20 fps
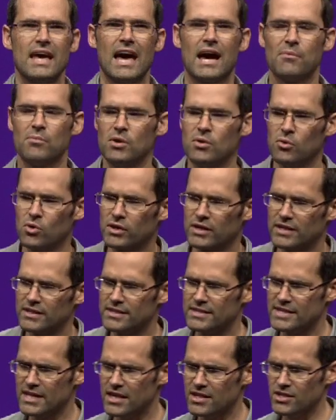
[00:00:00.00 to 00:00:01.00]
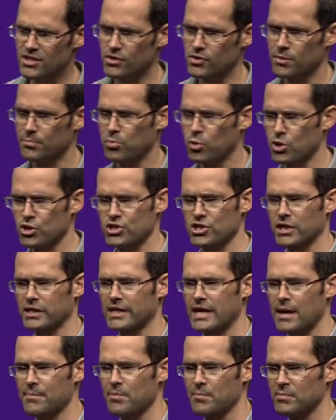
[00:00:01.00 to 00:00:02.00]
and we will continue to push our
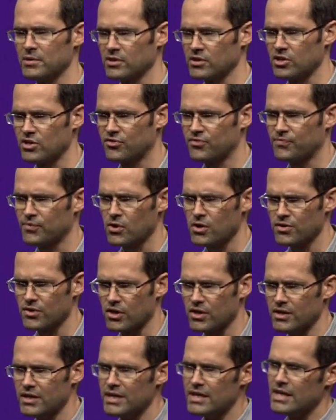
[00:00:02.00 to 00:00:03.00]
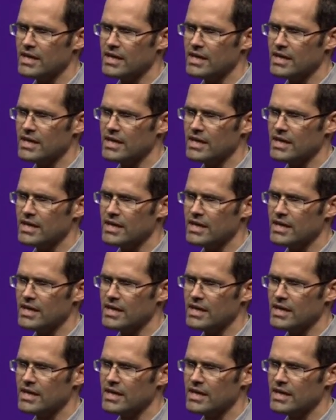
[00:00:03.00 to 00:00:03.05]
capabilities further